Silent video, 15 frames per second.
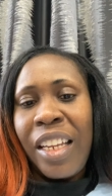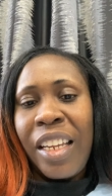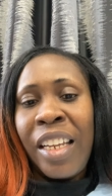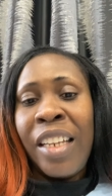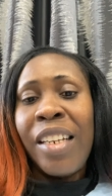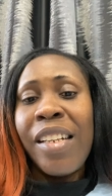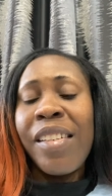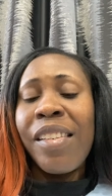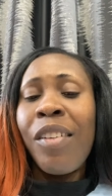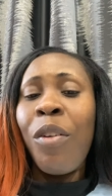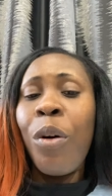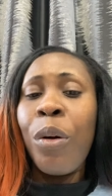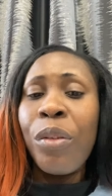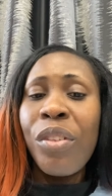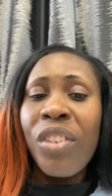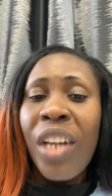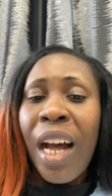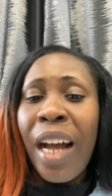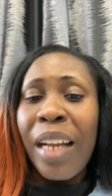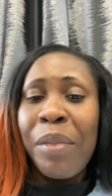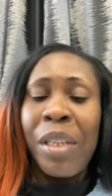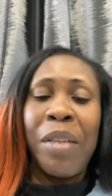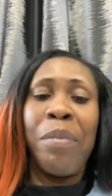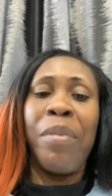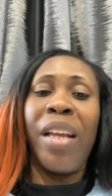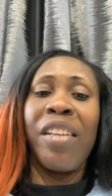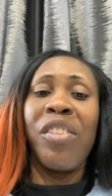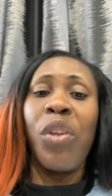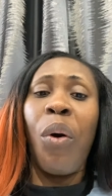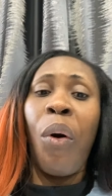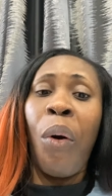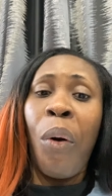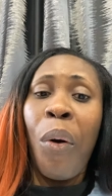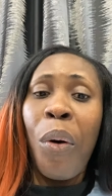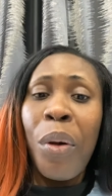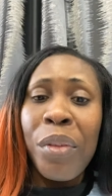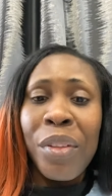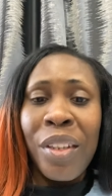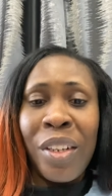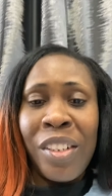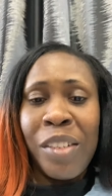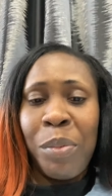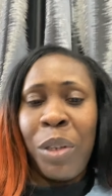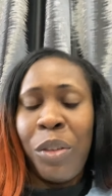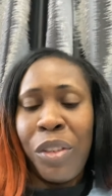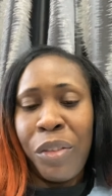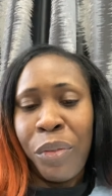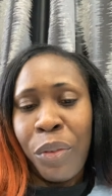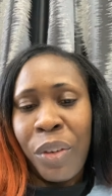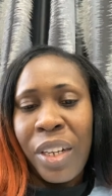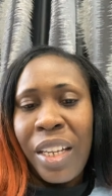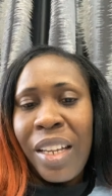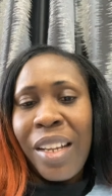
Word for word: In his own time, he makes all things beautiful.